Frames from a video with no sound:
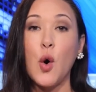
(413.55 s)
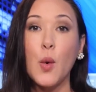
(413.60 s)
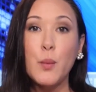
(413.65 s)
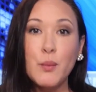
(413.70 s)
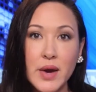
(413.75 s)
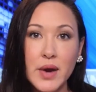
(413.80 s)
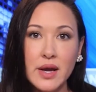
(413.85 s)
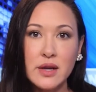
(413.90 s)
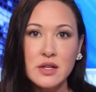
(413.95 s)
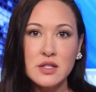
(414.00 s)

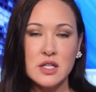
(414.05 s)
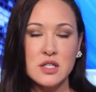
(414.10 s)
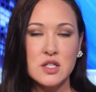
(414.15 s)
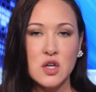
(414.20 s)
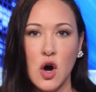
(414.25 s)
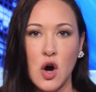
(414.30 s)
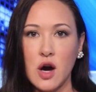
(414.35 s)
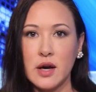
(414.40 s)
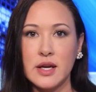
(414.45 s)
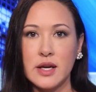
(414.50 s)
open to
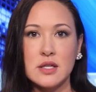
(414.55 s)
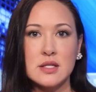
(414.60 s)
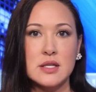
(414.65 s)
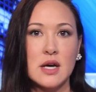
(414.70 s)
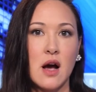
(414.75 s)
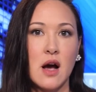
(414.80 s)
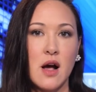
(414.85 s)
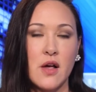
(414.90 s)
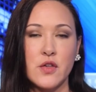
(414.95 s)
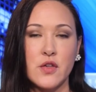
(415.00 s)
talking
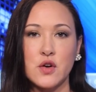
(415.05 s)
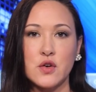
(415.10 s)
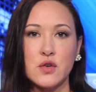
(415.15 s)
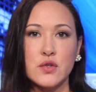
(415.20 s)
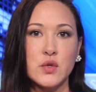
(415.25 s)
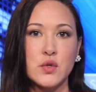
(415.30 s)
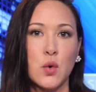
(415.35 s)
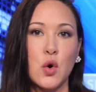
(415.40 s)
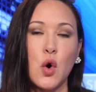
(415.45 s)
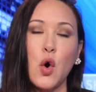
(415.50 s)
to
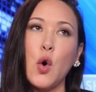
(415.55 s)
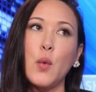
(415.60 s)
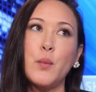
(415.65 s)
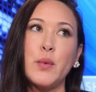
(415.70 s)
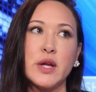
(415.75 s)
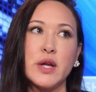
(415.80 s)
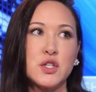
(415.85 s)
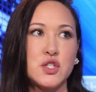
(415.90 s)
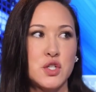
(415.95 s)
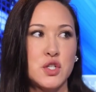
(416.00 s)
others or
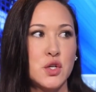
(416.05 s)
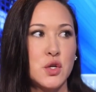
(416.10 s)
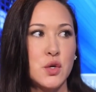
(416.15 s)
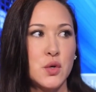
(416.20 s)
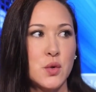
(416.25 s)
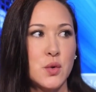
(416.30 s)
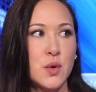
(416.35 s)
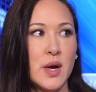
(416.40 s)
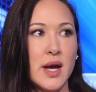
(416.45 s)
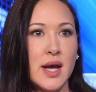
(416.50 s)
open
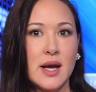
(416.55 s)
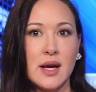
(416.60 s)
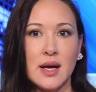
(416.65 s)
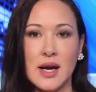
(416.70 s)
to